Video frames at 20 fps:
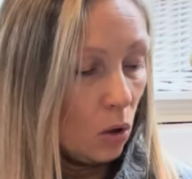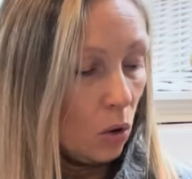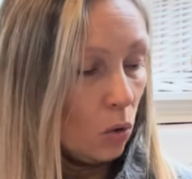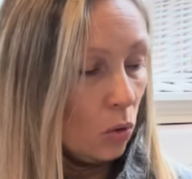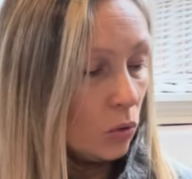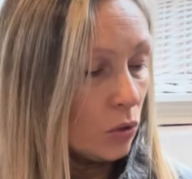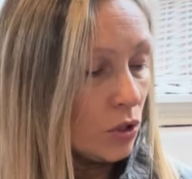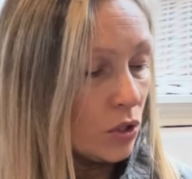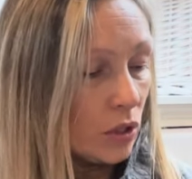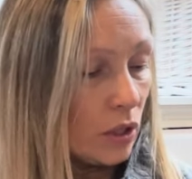
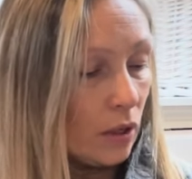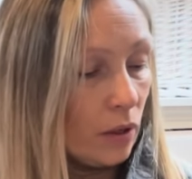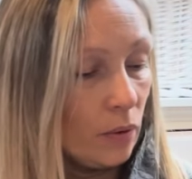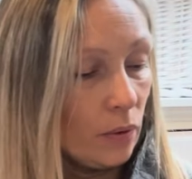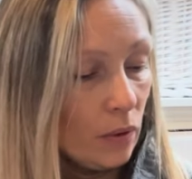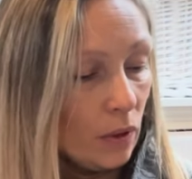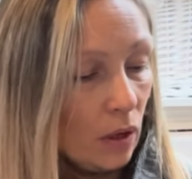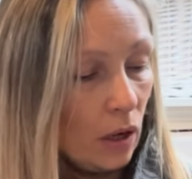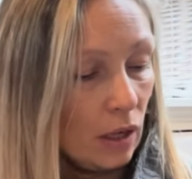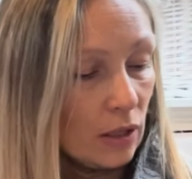Also,
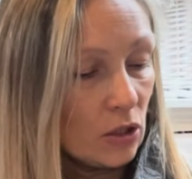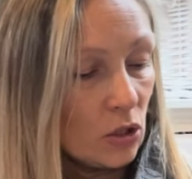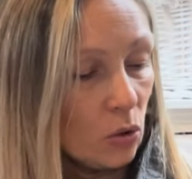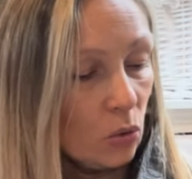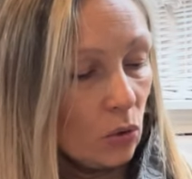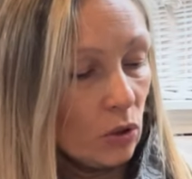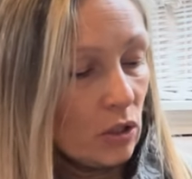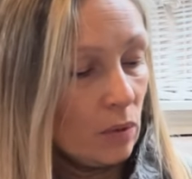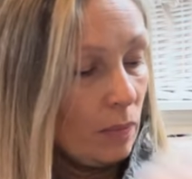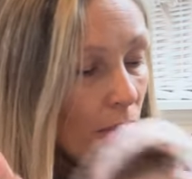I
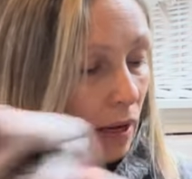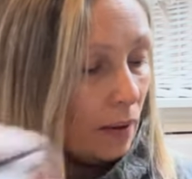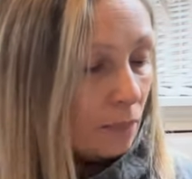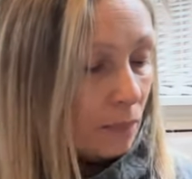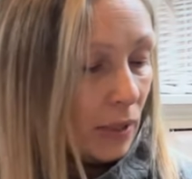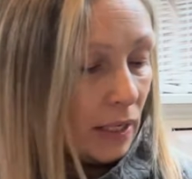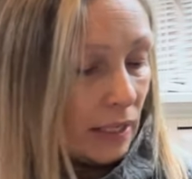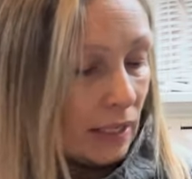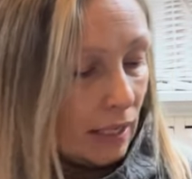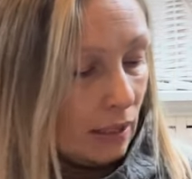talked about
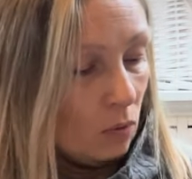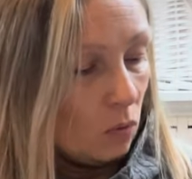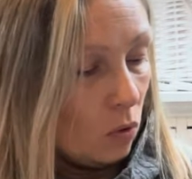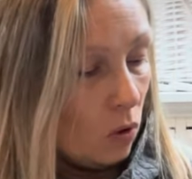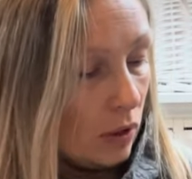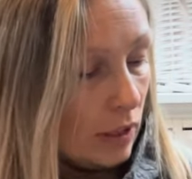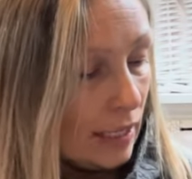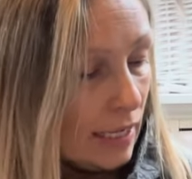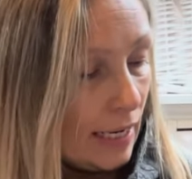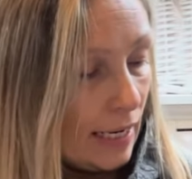making
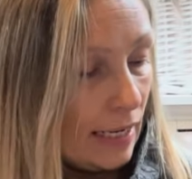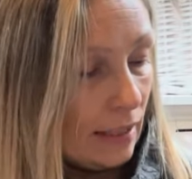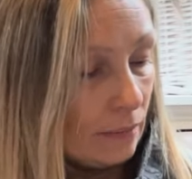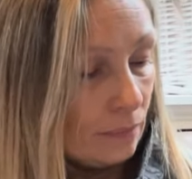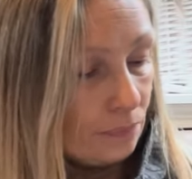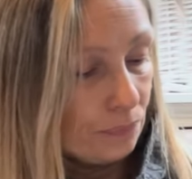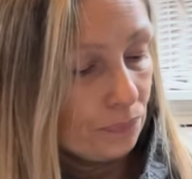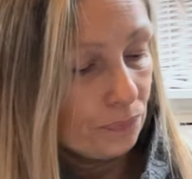one in